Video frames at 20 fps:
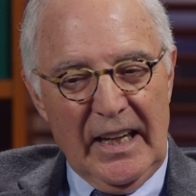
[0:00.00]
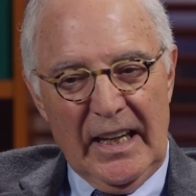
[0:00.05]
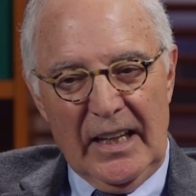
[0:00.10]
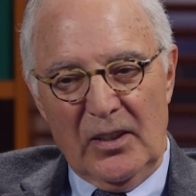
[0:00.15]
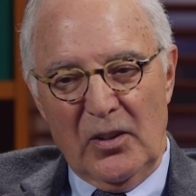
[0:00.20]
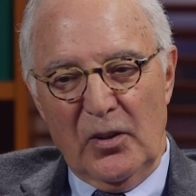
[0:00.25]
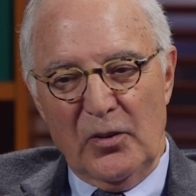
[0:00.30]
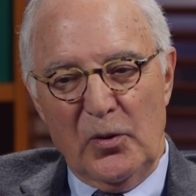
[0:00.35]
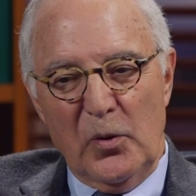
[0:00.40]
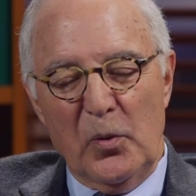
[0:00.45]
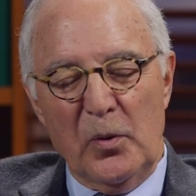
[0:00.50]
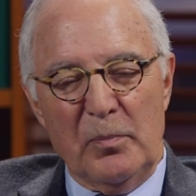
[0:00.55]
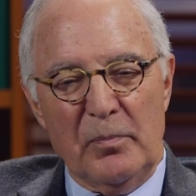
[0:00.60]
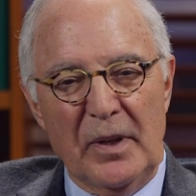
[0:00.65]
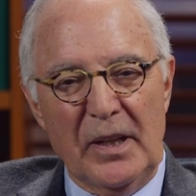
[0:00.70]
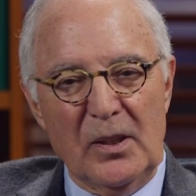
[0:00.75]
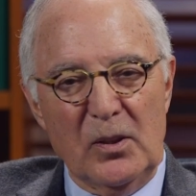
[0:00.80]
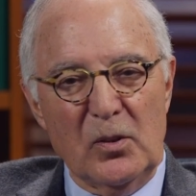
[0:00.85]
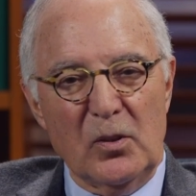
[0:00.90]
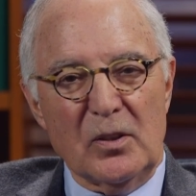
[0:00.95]
And although it
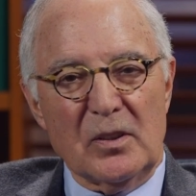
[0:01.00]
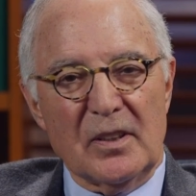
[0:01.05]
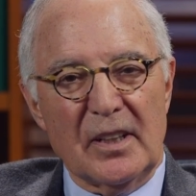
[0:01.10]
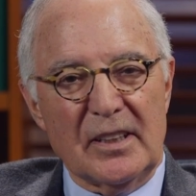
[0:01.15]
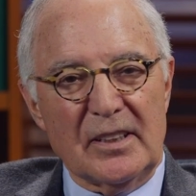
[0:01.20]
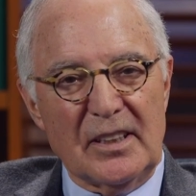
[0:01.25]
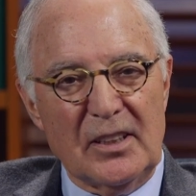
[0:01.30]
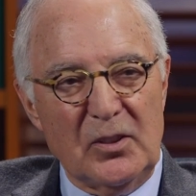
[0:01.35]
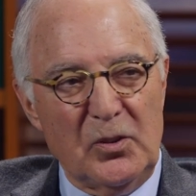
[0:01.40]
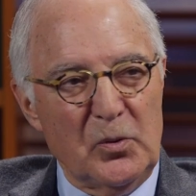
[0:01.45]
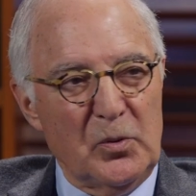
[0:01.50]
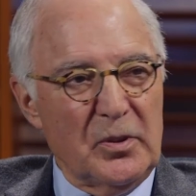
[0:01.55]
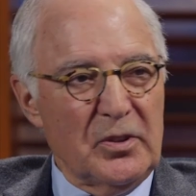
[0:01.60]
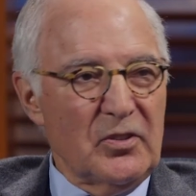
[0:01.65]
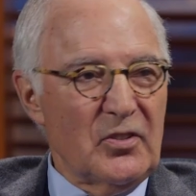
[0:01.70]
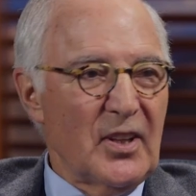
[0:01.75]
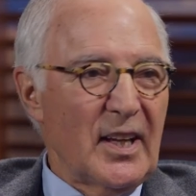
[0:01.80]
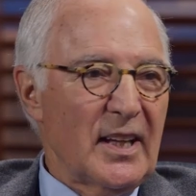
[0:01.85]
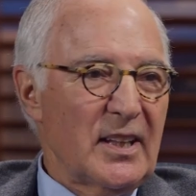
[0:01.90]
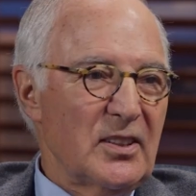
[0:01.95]
may look like they do
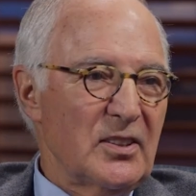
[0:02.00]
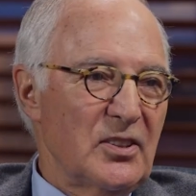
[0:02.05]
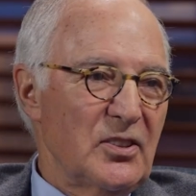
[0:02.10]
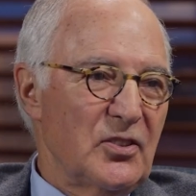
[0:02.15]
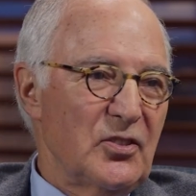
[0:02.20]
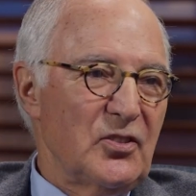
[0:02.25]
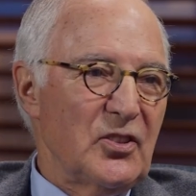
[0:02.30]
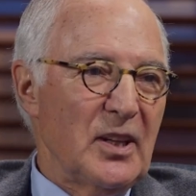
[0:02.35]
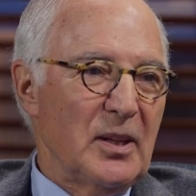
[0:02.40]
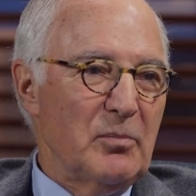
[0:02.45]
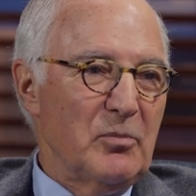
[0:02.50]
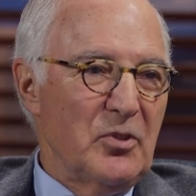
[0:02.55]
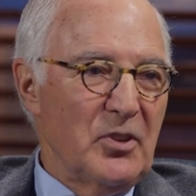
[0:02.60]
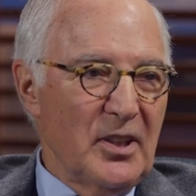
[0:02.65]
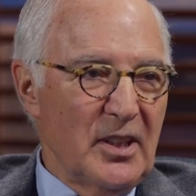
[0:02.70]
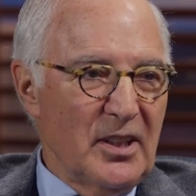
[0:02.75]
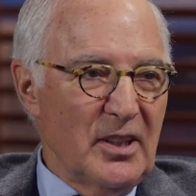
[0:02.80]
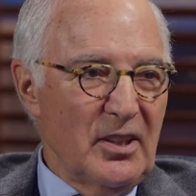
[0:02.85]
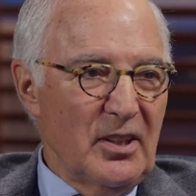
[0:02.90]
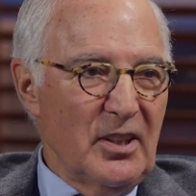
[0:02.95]
exactly the same
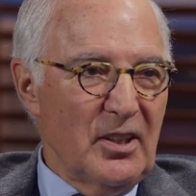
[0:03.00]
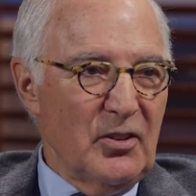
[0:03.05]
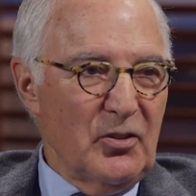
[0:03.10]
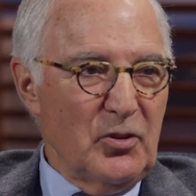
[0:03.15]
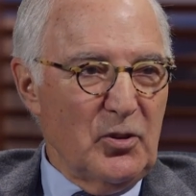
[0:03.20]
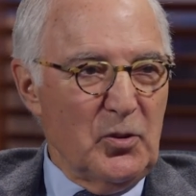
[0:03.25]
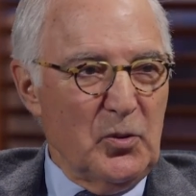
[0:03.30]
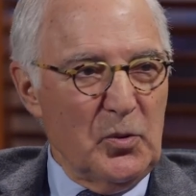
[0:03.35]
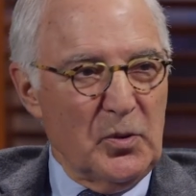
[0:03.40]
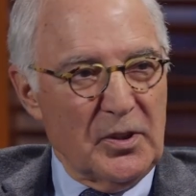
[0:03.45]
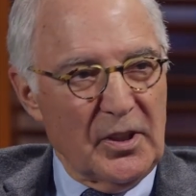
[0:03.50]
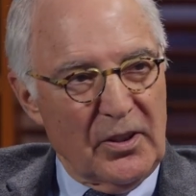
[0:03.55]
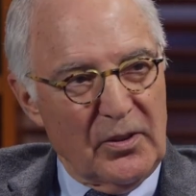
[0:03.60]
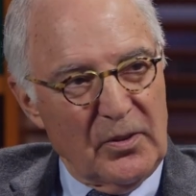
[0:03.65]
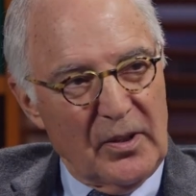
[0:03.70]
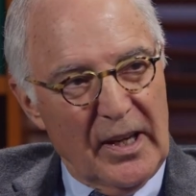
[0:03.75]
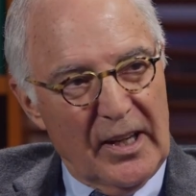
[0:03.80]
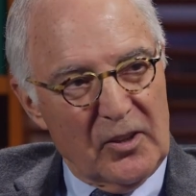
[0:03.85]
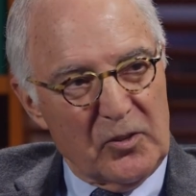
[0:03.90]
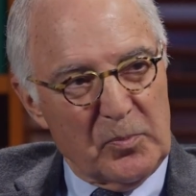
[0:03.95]
thing as you do at
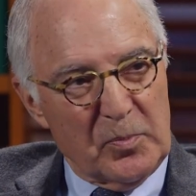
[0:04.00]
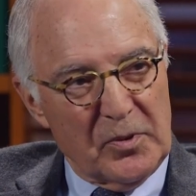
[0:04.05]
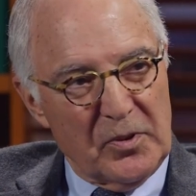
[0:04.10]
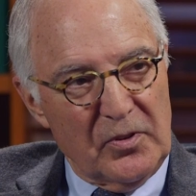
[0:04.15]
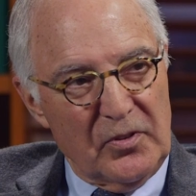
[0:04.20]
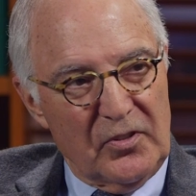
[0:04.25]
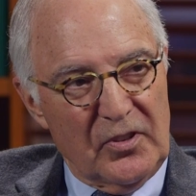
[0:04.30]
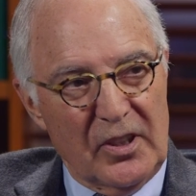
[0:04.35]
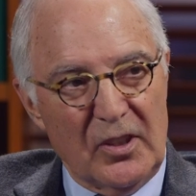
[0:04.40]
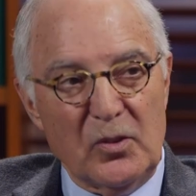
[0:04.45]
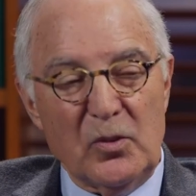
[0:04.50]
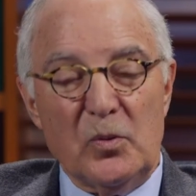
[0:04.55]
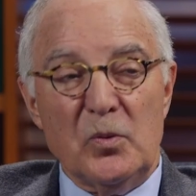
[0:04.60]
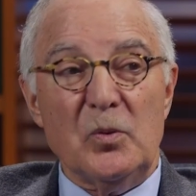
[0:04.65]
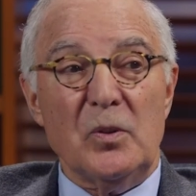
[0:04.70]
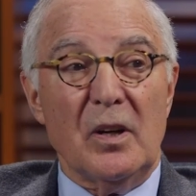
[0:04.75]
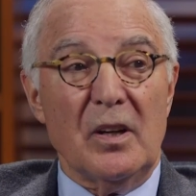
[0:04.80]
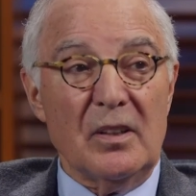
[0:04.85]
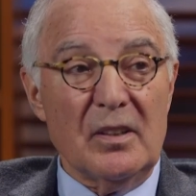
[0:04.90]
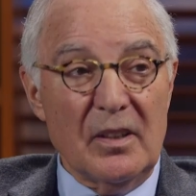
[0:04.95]
other hospitals, they
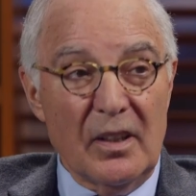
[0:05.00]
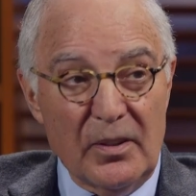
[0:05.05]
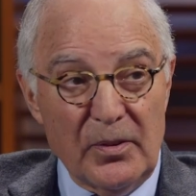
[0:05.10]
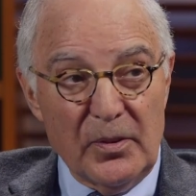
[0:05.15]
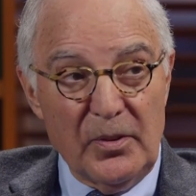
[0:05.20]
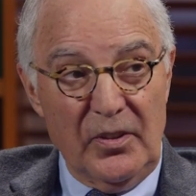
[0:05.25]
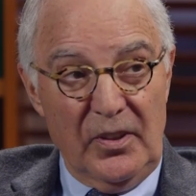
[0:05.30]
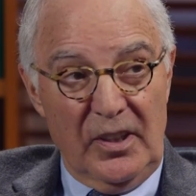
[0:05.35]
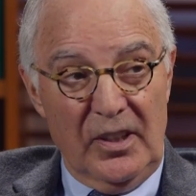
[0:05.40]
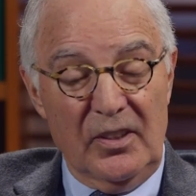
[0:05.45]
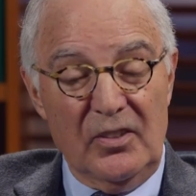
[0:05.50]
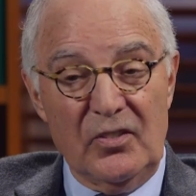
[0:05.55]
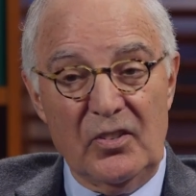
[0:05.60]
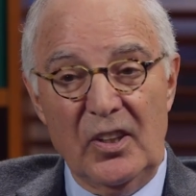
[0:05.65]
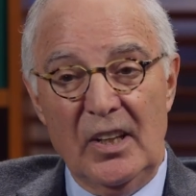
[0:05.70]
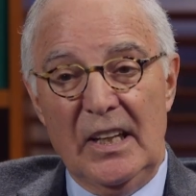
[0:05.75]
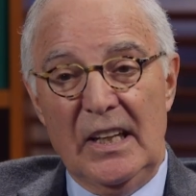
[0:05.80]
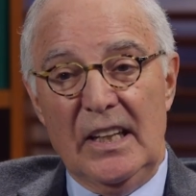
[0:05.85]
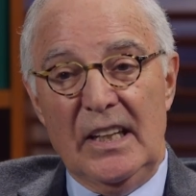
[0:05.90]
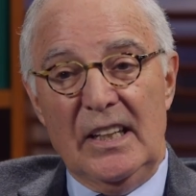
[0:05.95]
do other
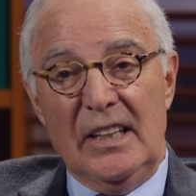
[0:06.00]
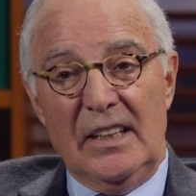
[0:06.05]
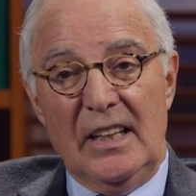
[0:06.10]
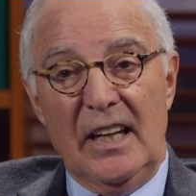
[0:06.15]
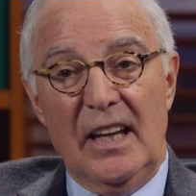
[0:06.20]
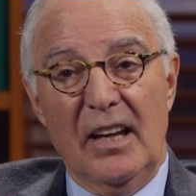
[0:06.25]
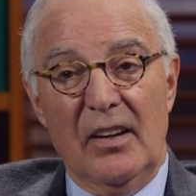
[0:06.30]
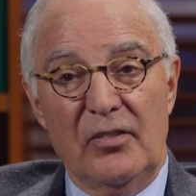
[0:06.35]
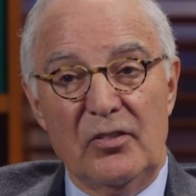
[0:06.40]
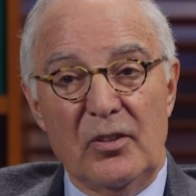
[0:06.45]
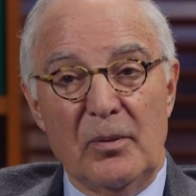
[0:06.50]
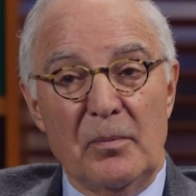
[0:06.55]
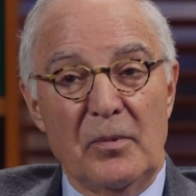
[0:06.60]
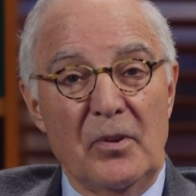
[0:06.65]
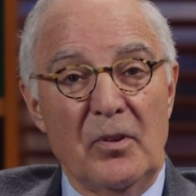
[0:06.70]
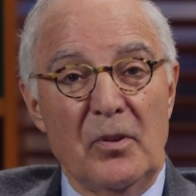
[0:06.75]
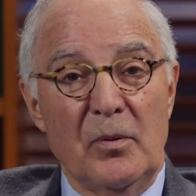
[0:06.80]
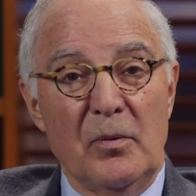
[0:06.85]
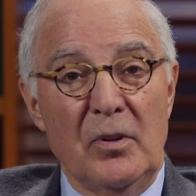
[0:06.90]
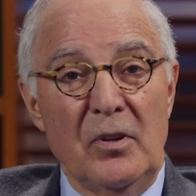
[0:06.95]
things. They have some
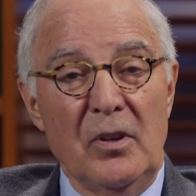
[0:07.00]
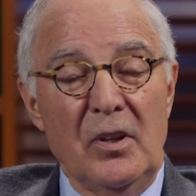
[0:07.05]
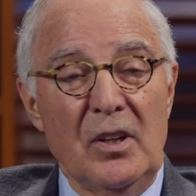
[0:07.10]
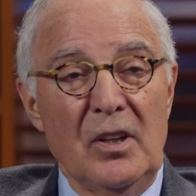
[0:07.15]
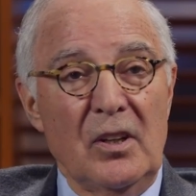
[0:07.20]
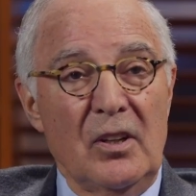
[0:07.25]
of the